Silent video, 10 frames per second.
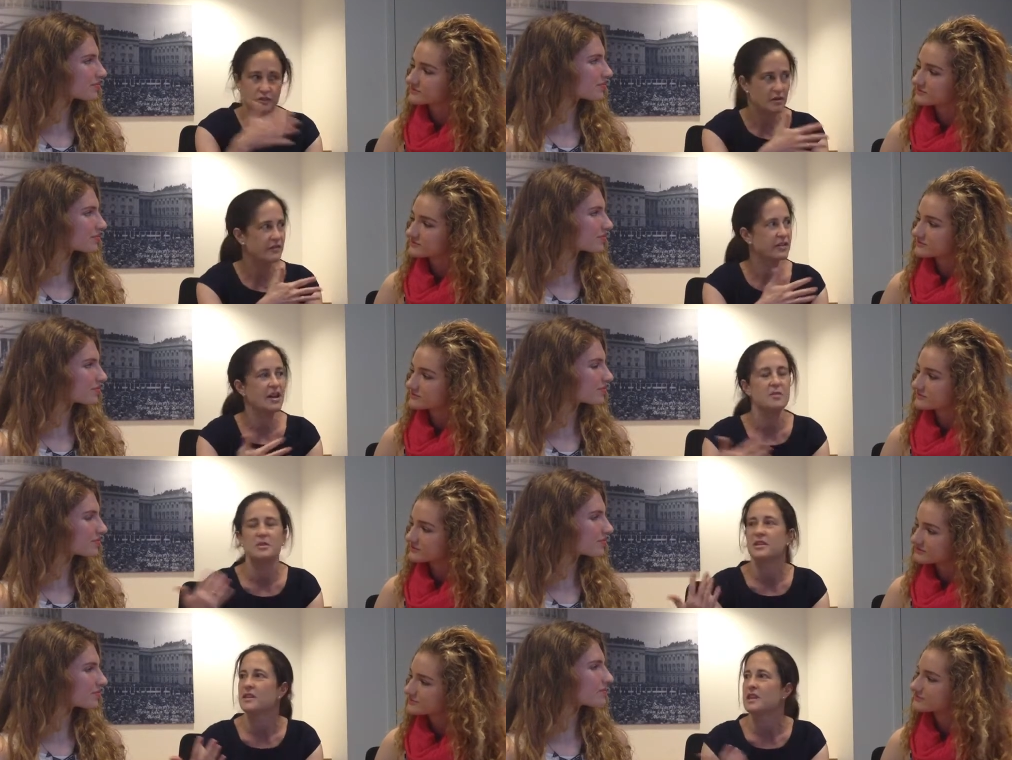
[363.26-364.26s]
Speaker 1: do have a
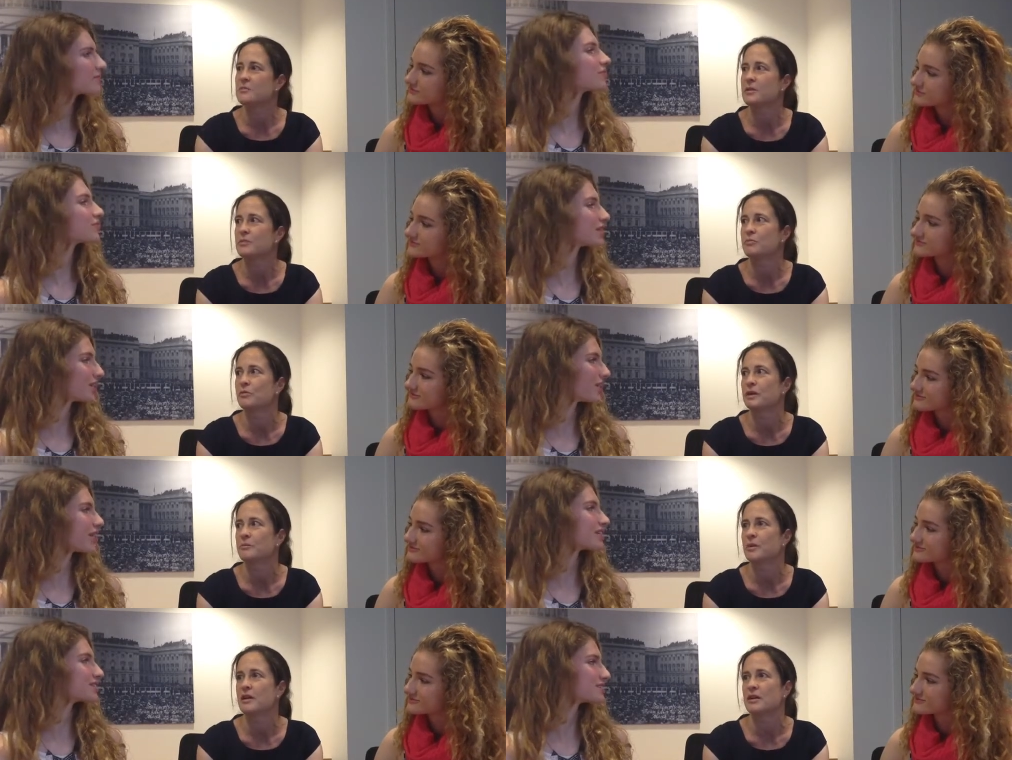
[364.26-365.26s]
common theme, but
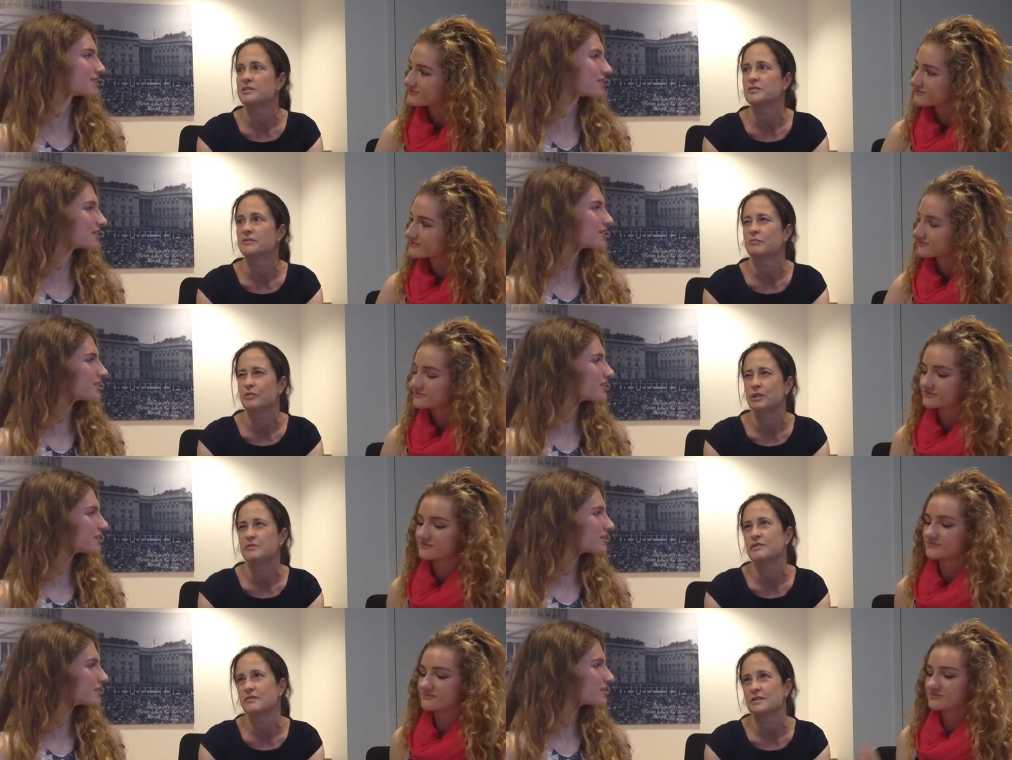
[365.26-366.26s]
yes. but uh, sort of bring
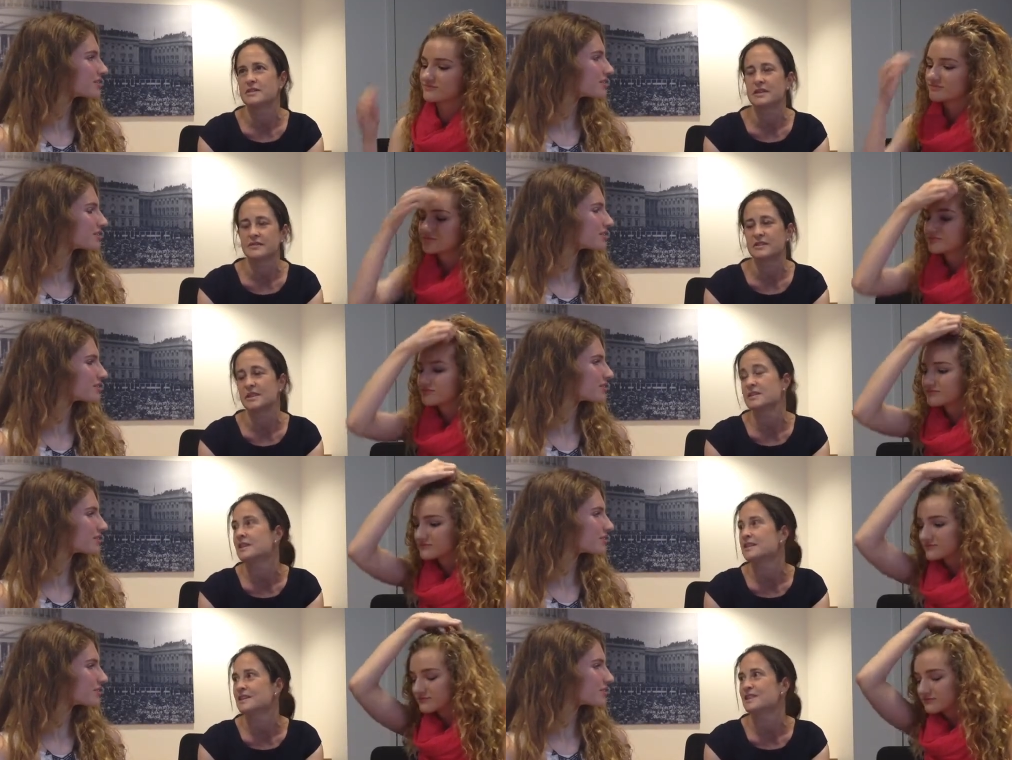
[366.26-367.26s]
you different sets of skills.
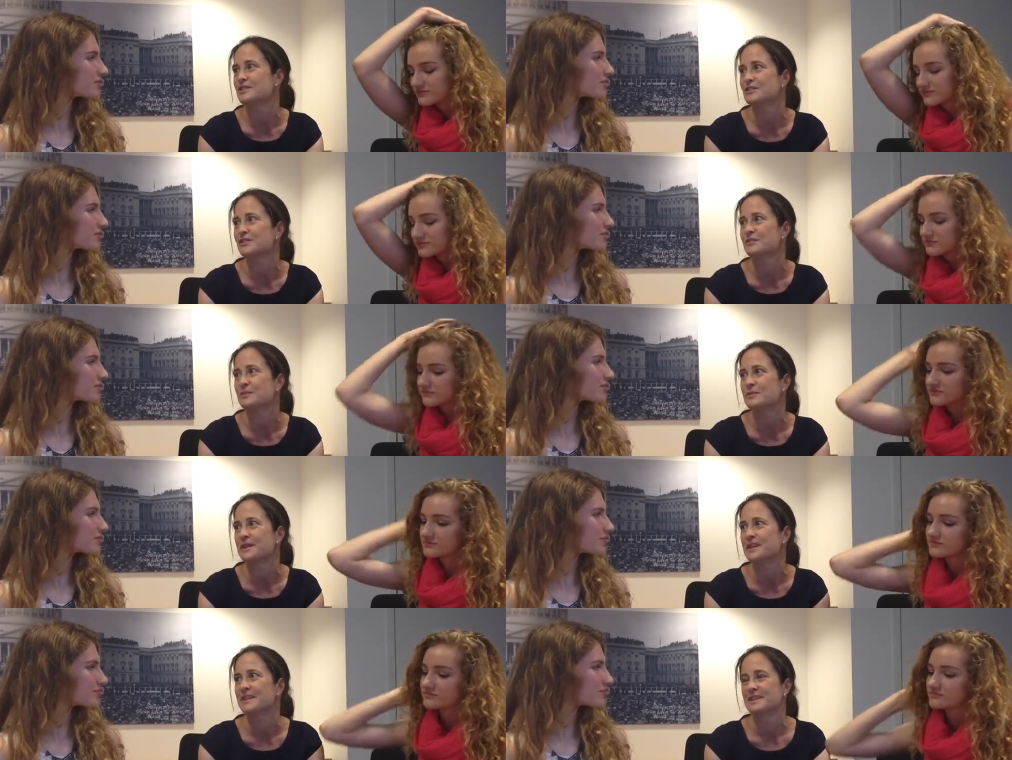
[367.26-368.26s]
At least has served
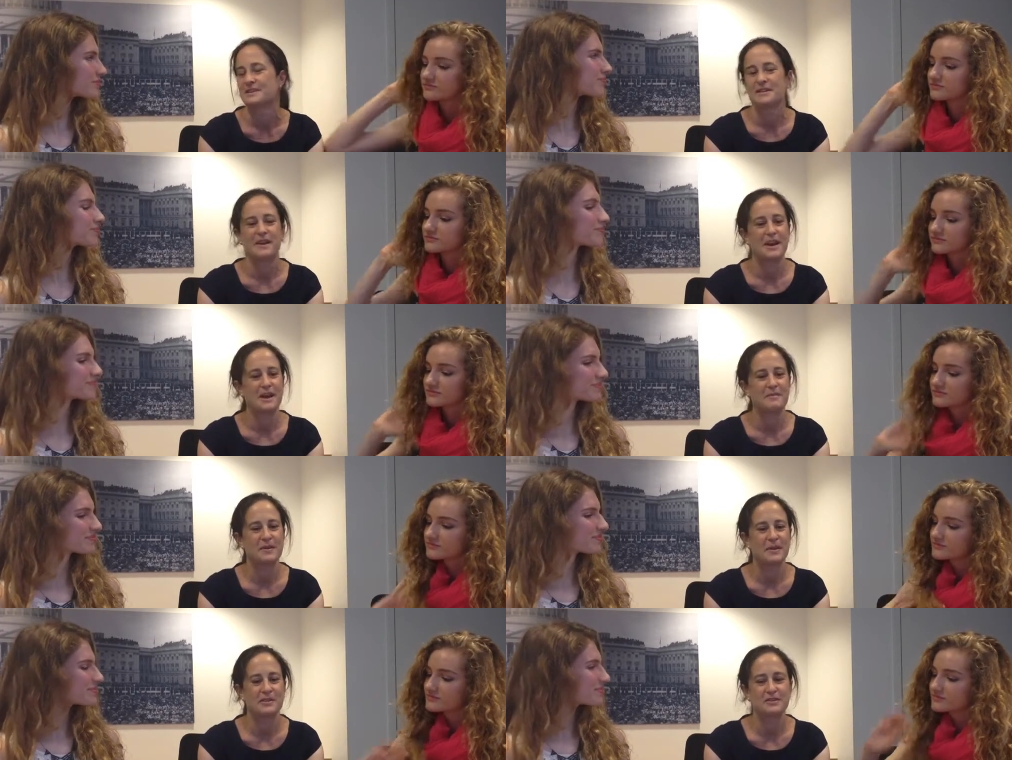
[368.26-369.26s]
me. Um,
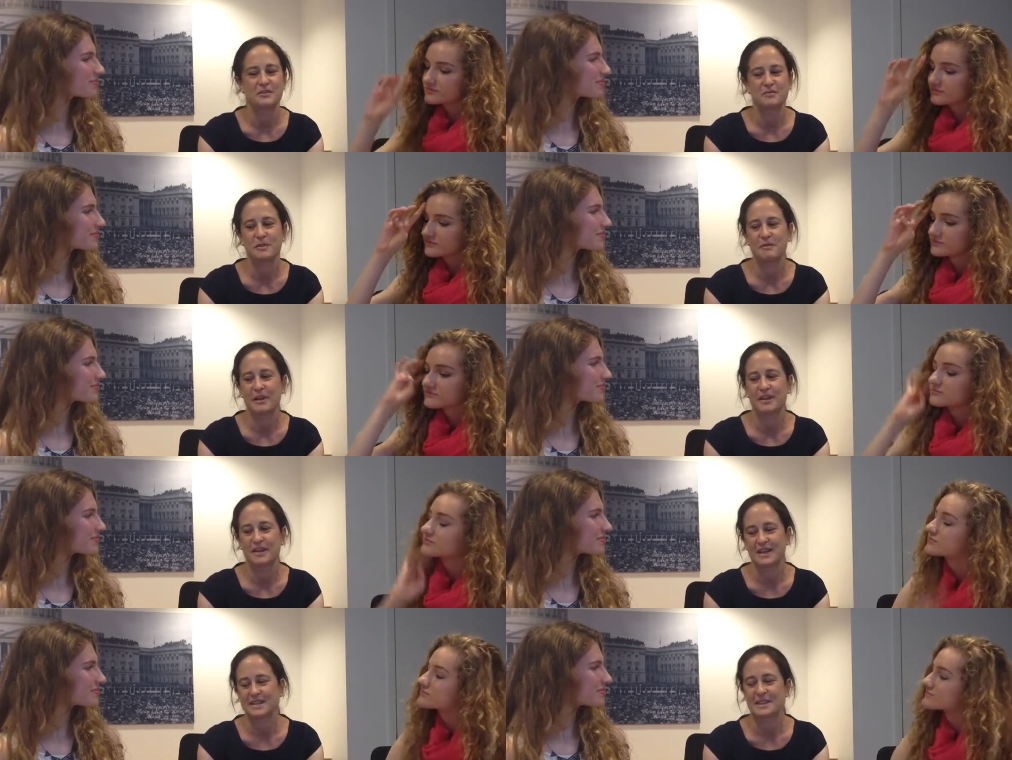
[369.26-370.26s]
has served me well
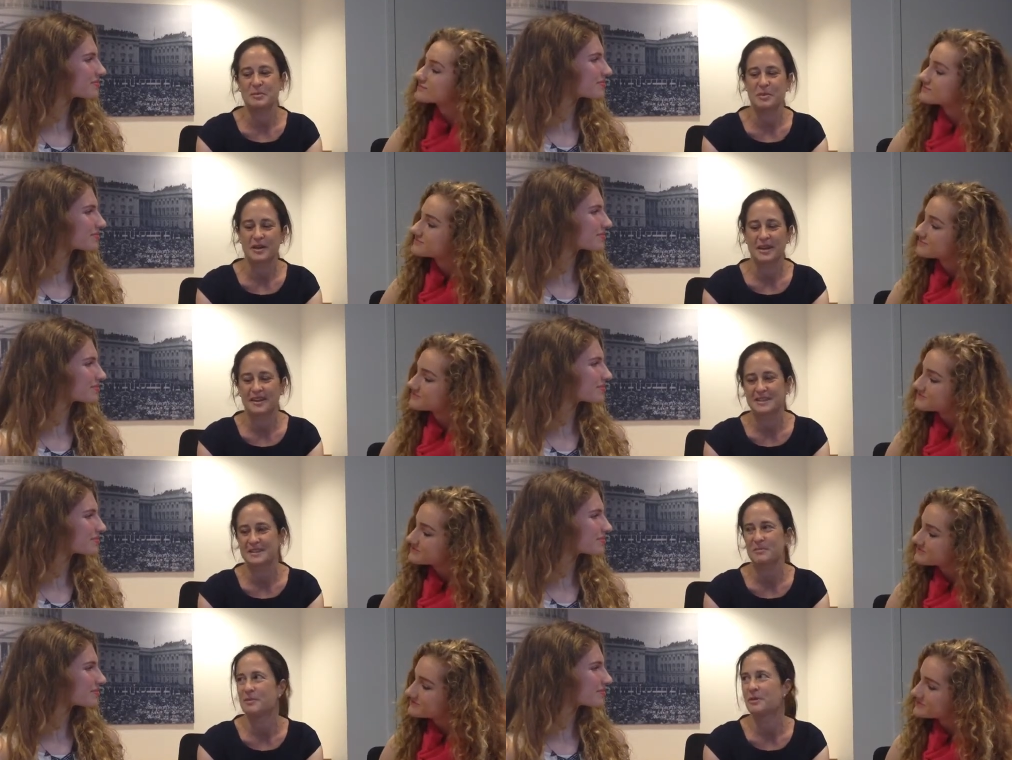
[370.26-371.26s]
and nicely, but I think
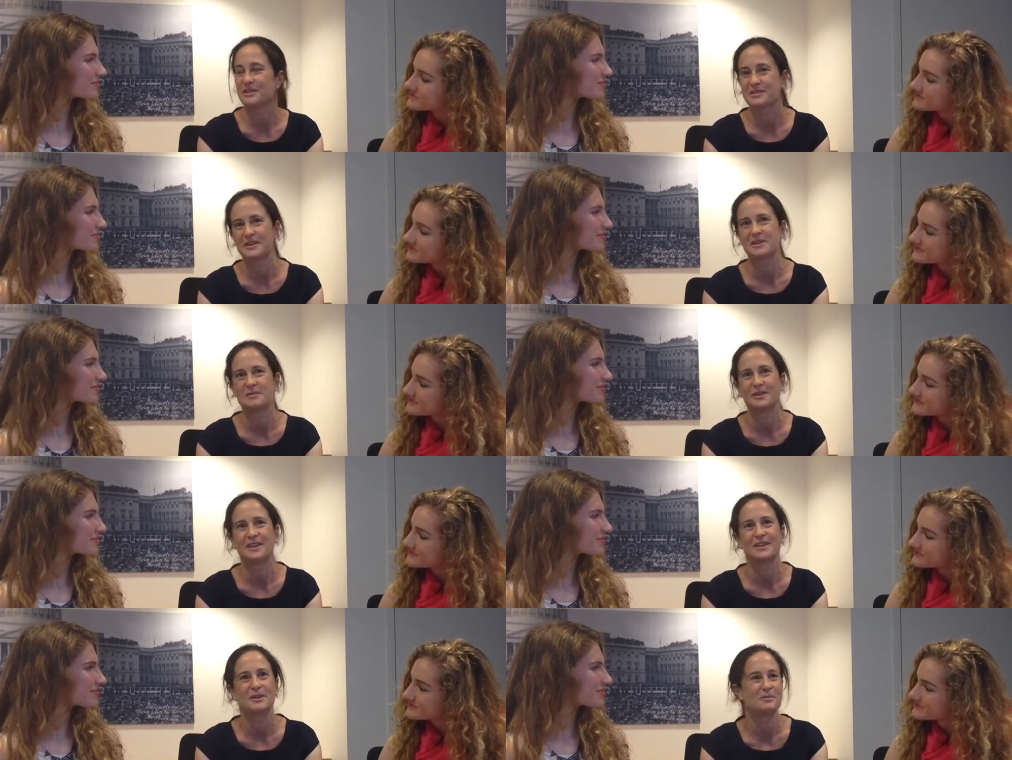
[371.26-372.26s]
some people also take a more
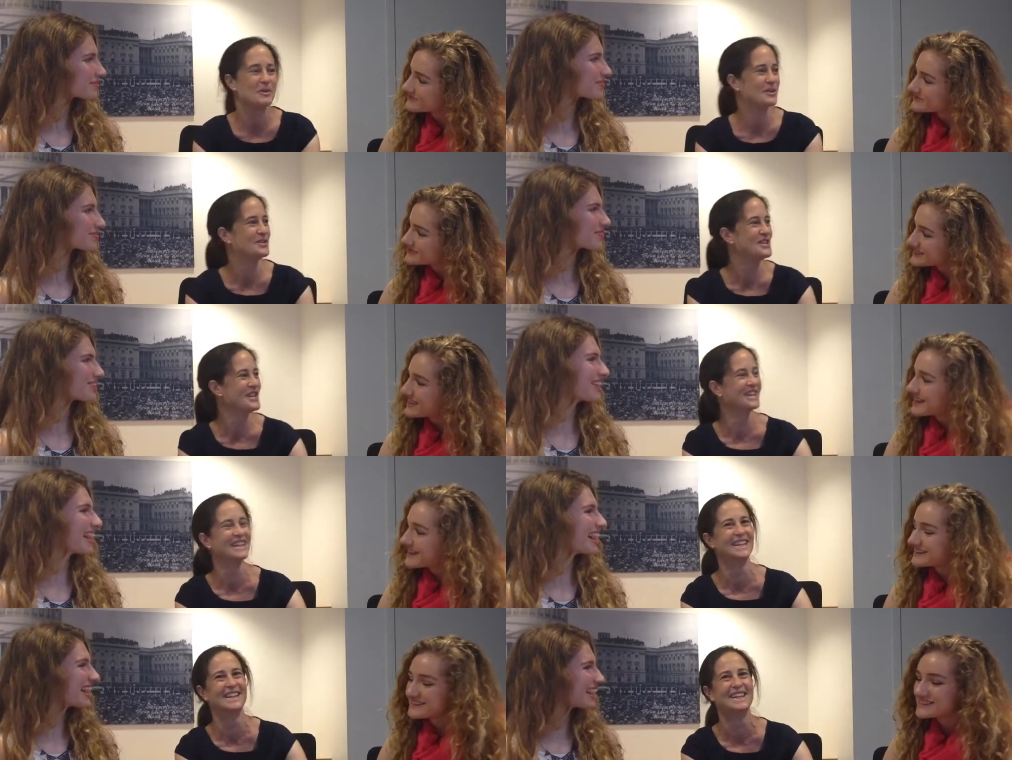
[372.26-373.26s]
linear approach.
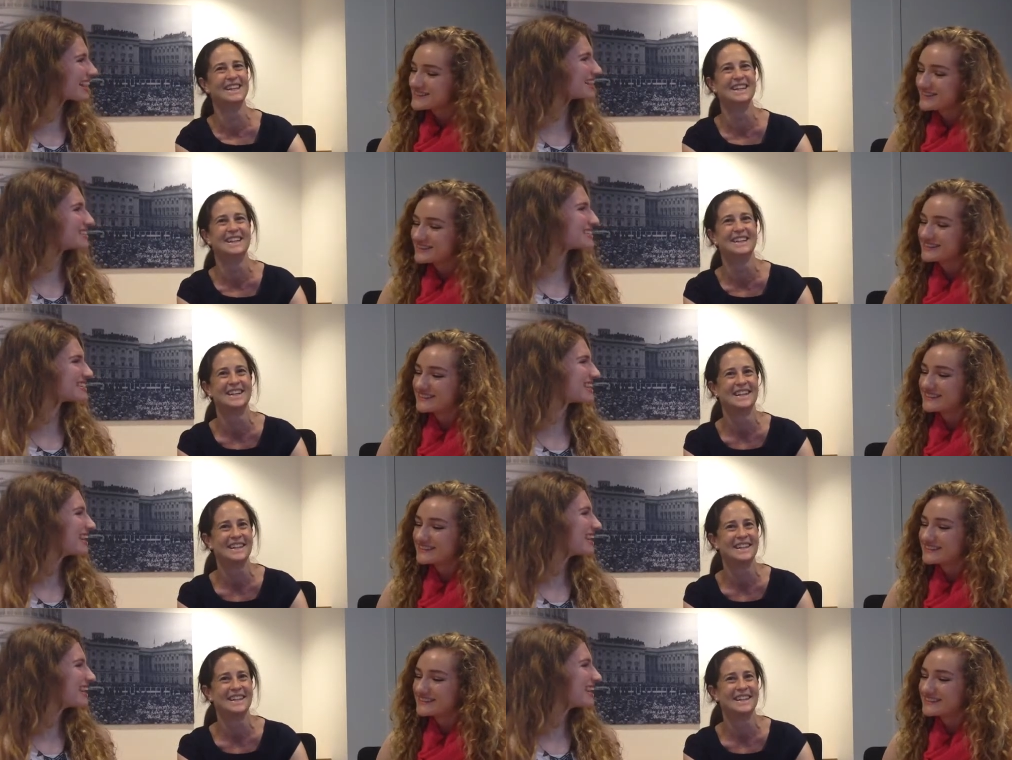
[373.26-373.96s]
Yes.